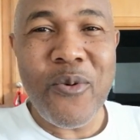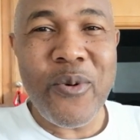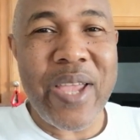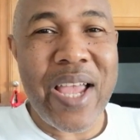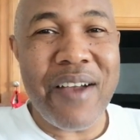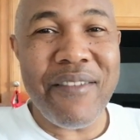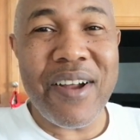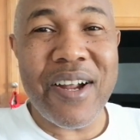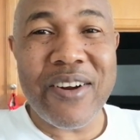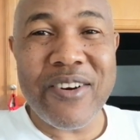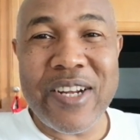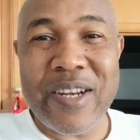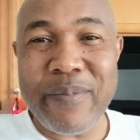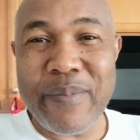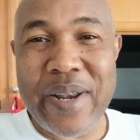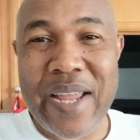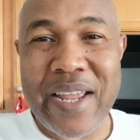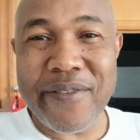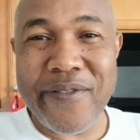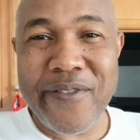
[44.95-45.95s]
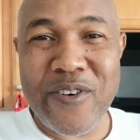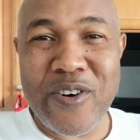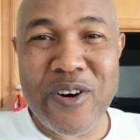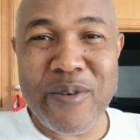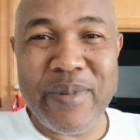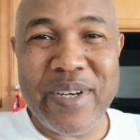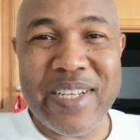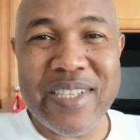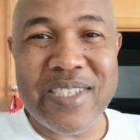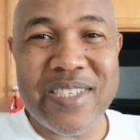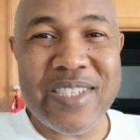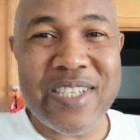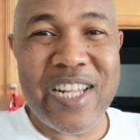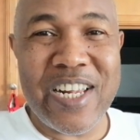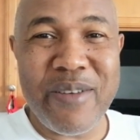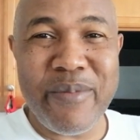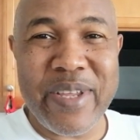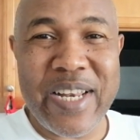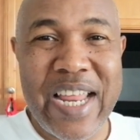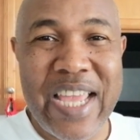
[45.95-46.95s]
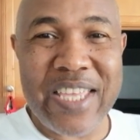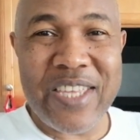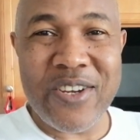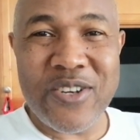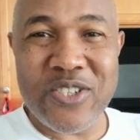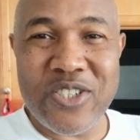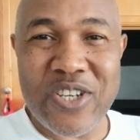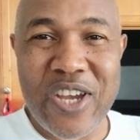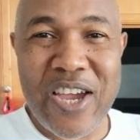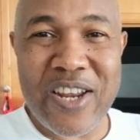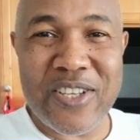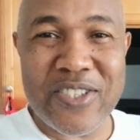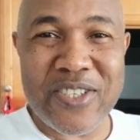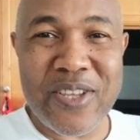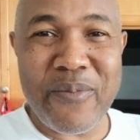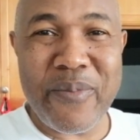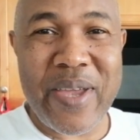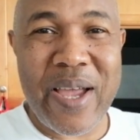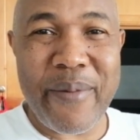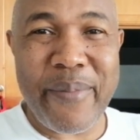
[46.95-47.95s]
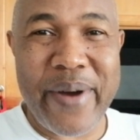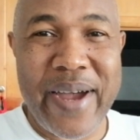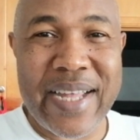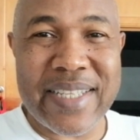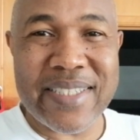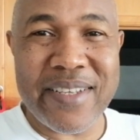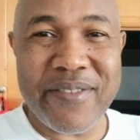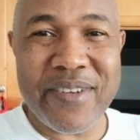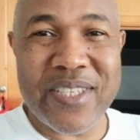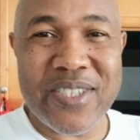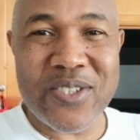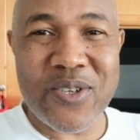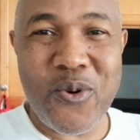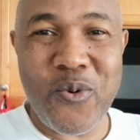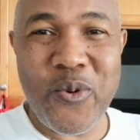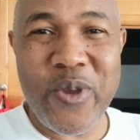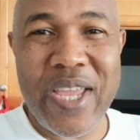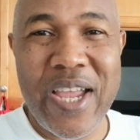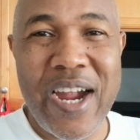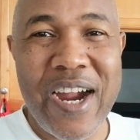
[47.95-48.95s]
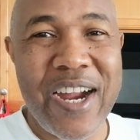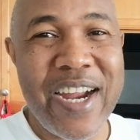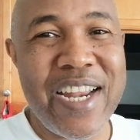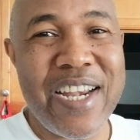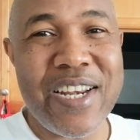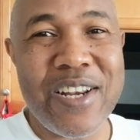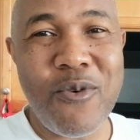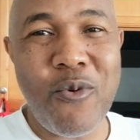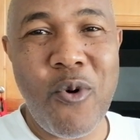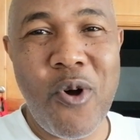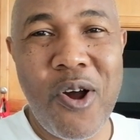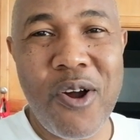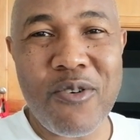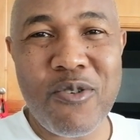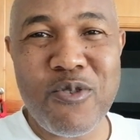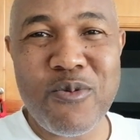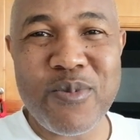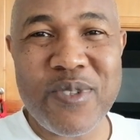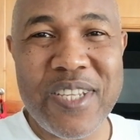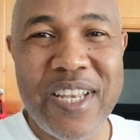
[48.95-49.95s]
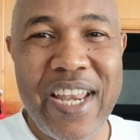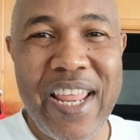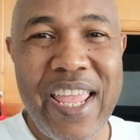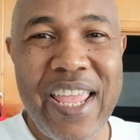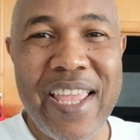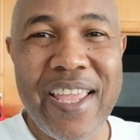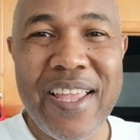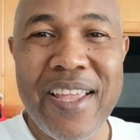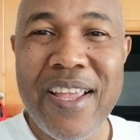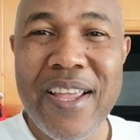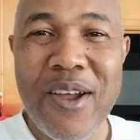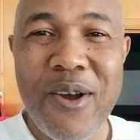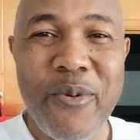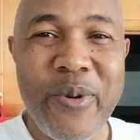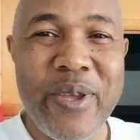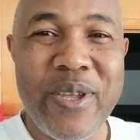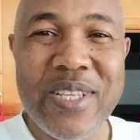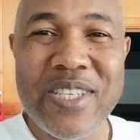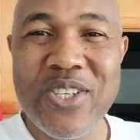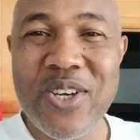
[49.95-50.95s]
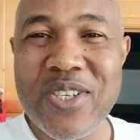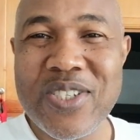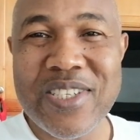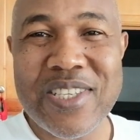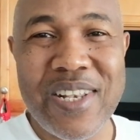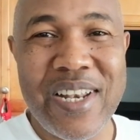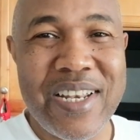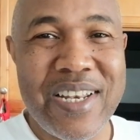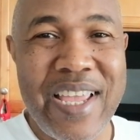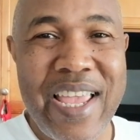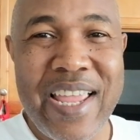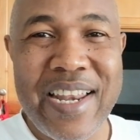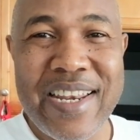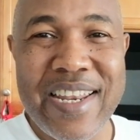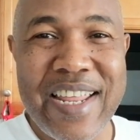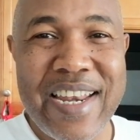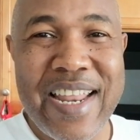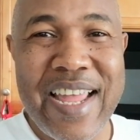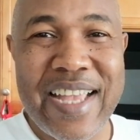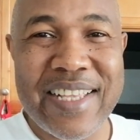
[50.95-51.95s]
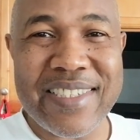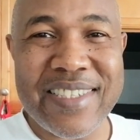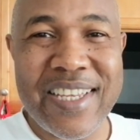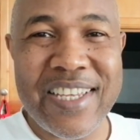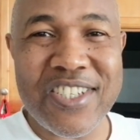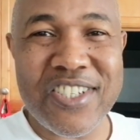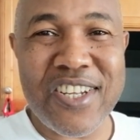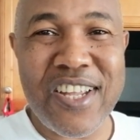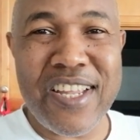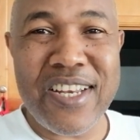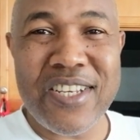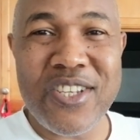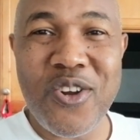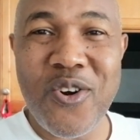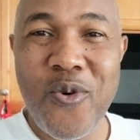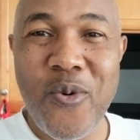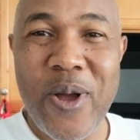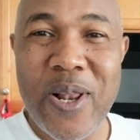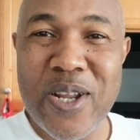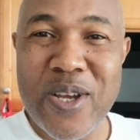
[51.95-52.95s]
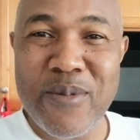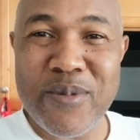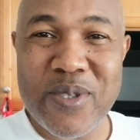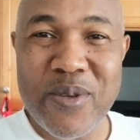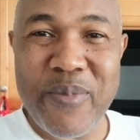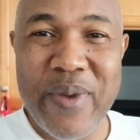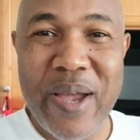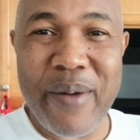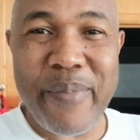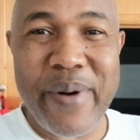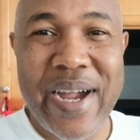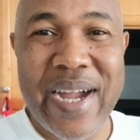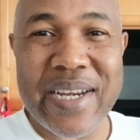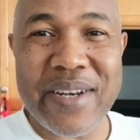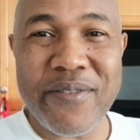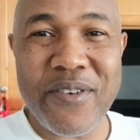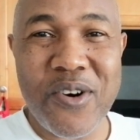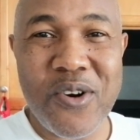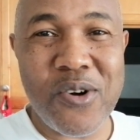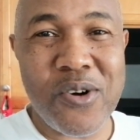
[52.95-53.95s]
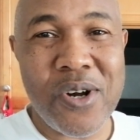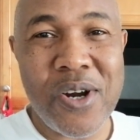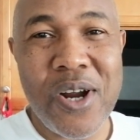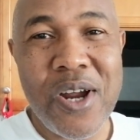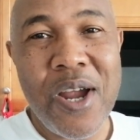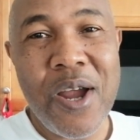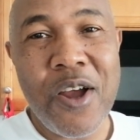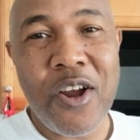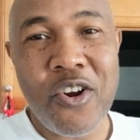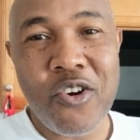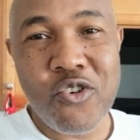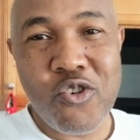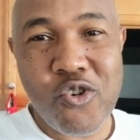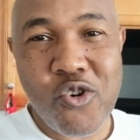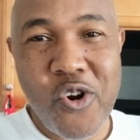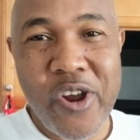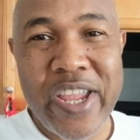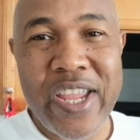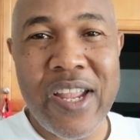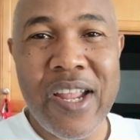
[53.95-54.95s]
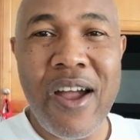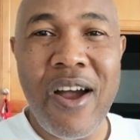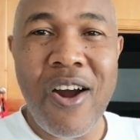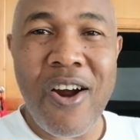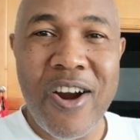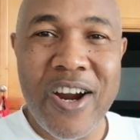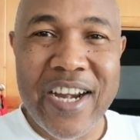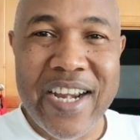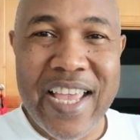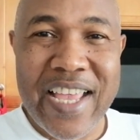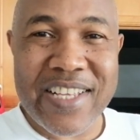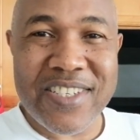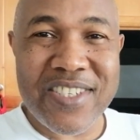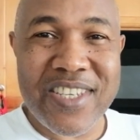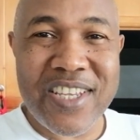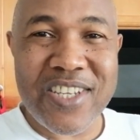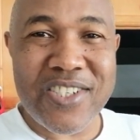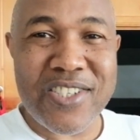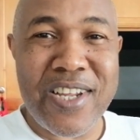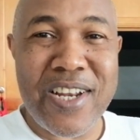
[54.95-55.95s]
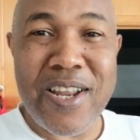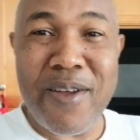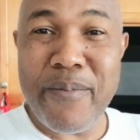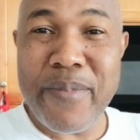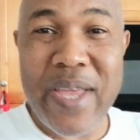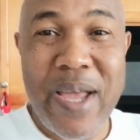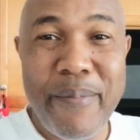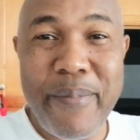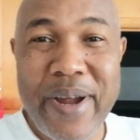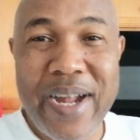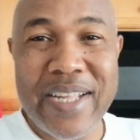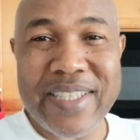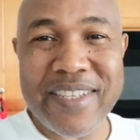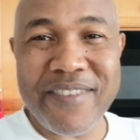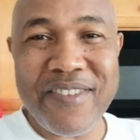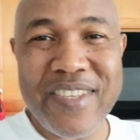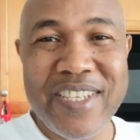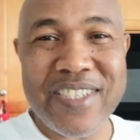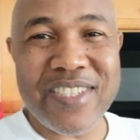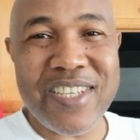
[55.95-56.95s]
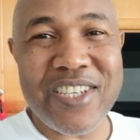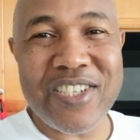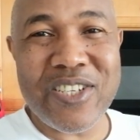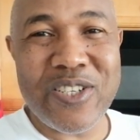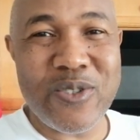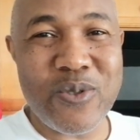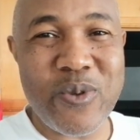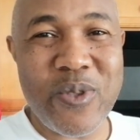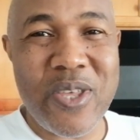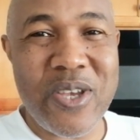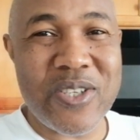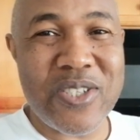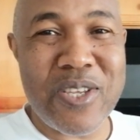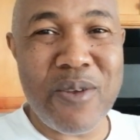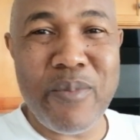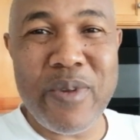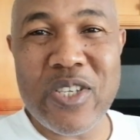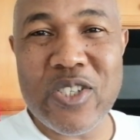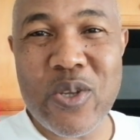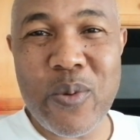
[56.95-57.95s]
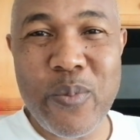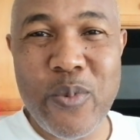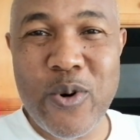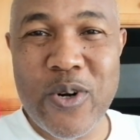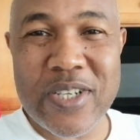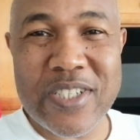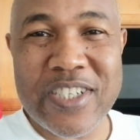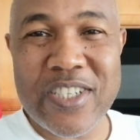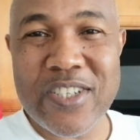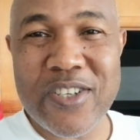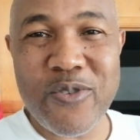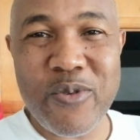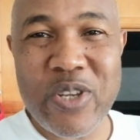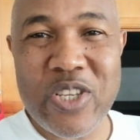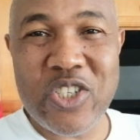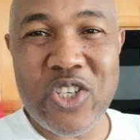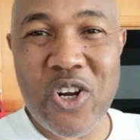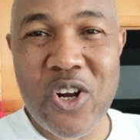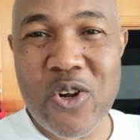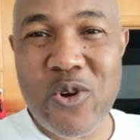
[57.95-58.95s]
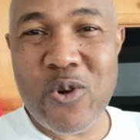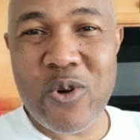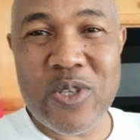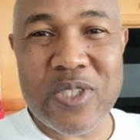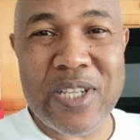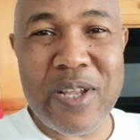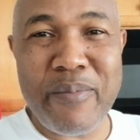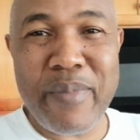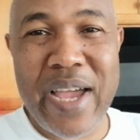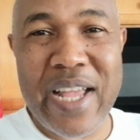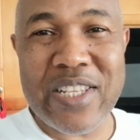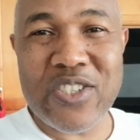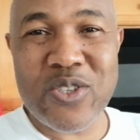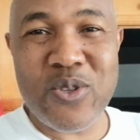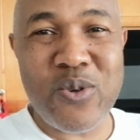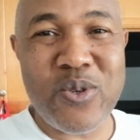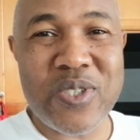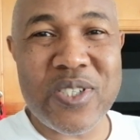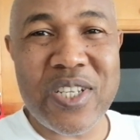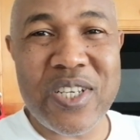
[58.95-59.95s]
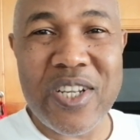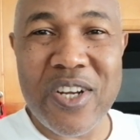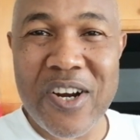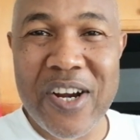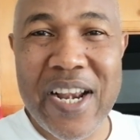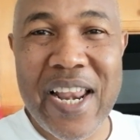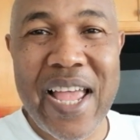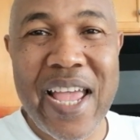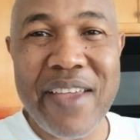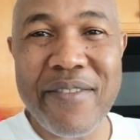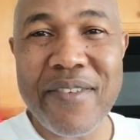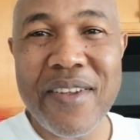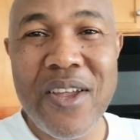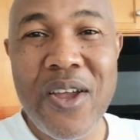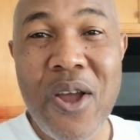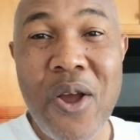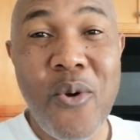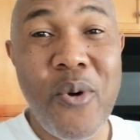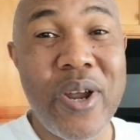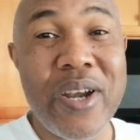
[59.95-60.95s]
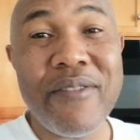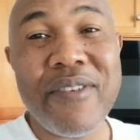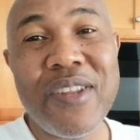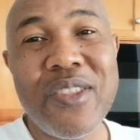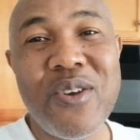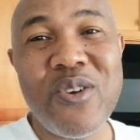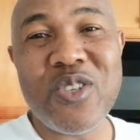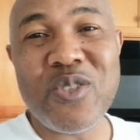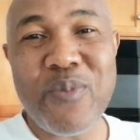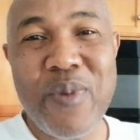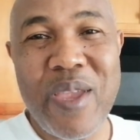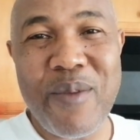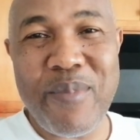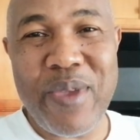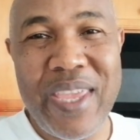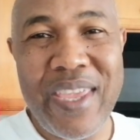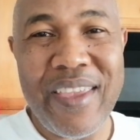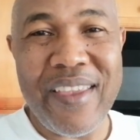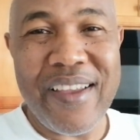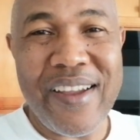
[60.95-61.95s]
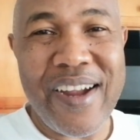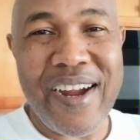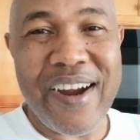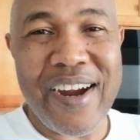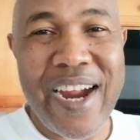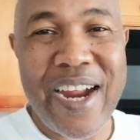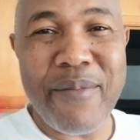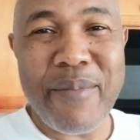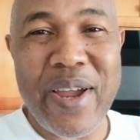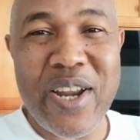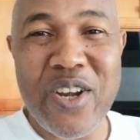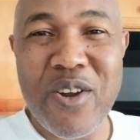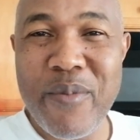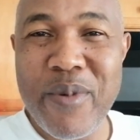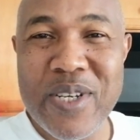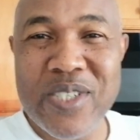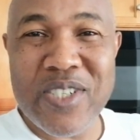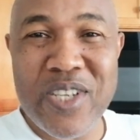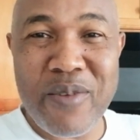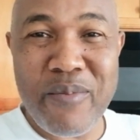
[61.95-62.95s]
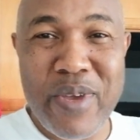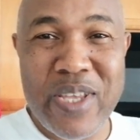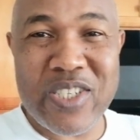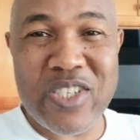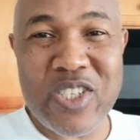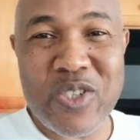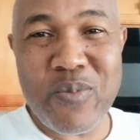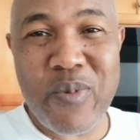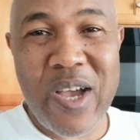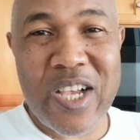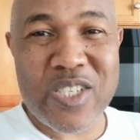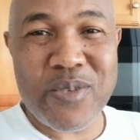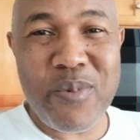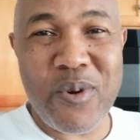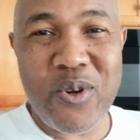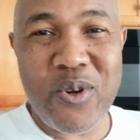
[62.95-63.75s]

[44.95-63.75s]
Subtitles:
We have a great platform, ladies and gentlemen, that you could join us and be a part of it. So we are in the war room today. We just ended that session. You're welcome to be a part of our growing organization and be a part of these sessions with us and be supported to reach your goals and milestones in your life, whatever those may be. All right, my number is in the message box